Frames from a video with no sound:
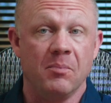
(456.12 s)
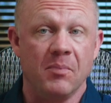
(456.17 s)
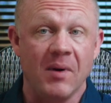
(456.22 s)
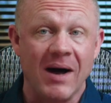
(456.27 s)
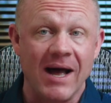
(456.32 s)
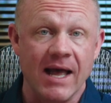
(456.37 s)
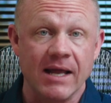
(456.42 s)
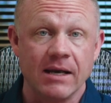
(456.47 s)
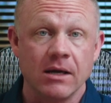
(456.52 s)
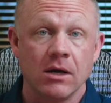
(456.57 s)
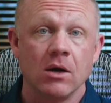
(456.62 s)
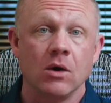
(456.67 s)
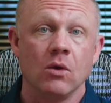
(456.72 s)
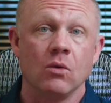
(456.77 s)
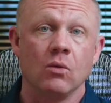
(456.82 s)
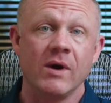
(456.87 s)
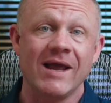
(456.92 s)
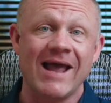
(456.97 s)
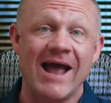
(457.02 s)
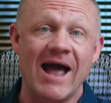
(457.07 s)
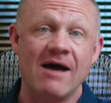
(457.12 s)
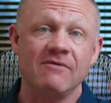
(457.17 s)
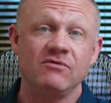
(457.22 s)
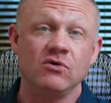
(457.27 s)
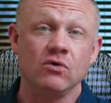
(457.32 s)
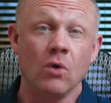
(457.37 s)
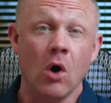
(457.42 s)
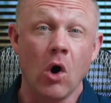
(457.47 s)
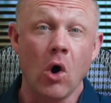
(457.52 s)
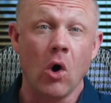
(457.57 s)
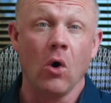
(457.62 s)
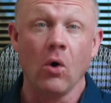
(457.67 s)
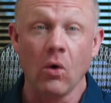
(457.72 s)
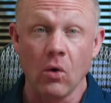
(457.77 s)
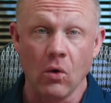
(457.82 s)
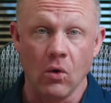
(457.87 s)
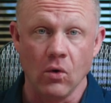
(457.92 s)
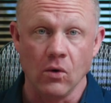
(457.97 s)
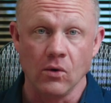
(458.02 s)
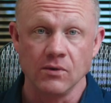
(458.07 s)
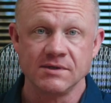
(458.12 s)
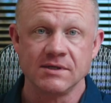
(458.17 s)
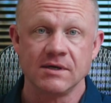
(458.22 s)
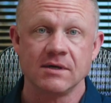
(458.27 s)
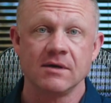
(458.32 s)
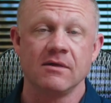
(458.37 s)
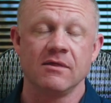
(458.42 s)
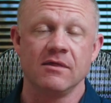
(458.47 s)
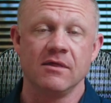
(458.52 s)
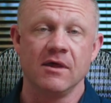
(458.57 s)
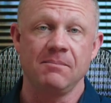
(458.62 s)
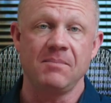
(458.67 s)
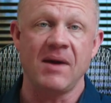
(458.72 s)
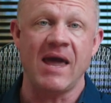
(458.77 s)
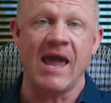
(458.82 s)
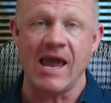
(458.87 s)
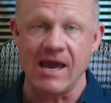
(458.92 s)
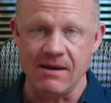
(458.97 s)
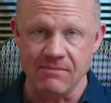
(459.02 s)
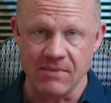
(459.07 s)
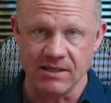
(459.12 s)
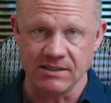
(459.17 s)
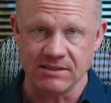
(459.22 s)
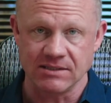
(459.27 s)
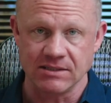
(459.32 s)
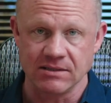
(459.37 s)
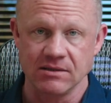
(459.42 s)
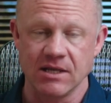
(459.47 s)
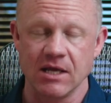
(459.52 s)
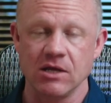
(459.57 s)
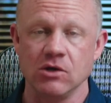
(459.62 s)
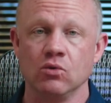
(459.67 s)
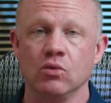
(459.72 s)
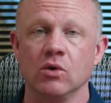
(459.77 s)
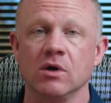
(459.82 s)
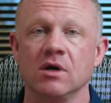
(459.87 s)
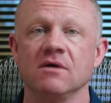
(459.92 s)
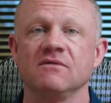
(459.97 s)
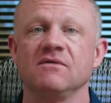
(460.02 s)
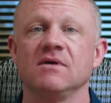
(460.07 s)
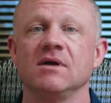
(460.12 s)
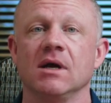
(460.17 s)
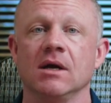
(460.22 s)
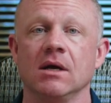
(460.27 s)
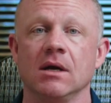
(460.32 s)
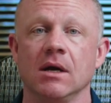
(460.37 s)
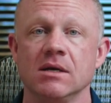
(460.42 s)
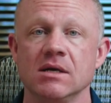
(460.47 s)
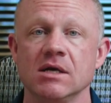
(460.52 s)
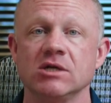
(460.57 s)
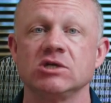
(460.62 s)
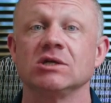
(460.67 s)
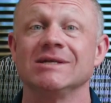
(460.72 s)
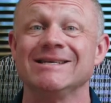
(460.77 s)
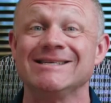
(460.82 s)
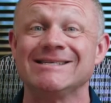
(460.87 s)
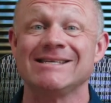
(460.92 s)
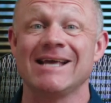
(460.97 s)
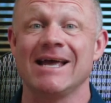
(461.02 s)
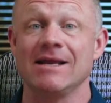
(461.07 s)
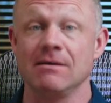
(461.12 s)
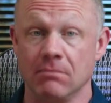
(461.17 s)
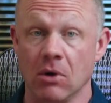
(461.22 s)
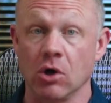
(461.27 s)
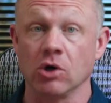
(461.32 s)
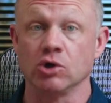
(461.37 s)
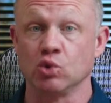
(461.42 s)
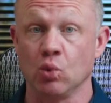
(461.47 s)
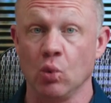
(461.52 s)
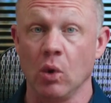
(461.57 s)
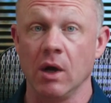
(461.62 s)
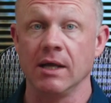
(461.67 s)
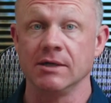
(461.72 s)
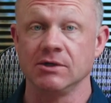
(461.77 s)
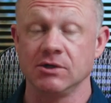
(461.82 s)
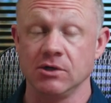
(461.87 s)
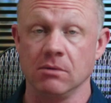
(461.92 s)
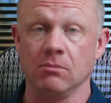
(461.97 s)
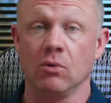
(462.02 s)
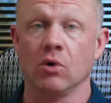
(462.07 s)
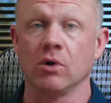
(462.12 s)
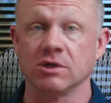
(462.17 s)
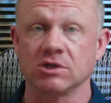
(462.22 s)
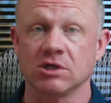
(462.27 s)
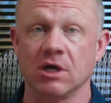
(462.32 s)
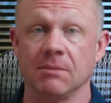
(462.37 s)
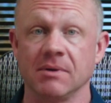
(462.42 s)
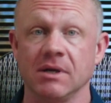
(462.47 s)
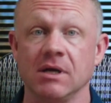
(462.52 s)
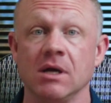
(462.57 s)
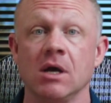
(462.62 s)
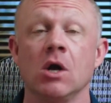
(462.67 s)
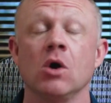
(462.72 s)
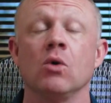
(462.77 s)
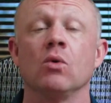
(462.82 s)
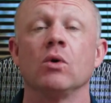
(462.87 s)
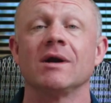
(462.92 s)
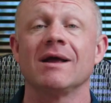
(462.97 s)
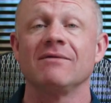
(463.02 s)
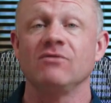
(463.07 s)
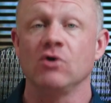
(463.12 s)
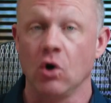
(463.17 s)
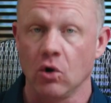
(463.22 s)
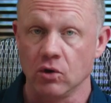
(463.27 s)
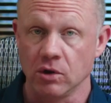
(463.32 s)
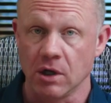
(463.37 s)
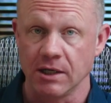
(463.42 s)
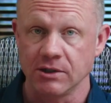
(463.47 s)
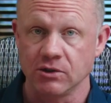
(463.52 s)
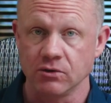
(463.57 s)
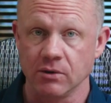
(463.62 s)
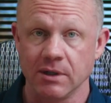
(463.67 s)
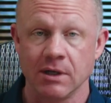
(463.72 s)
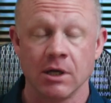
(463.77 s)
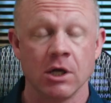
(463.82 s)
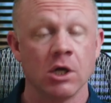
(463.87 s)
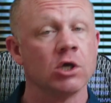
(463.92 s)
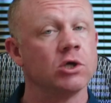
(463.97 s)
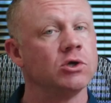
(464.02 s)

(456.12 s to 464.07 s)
but we have you hold the payment that you would have initially sent March 1 to your mortgage company. We're gonna have you hold on to it.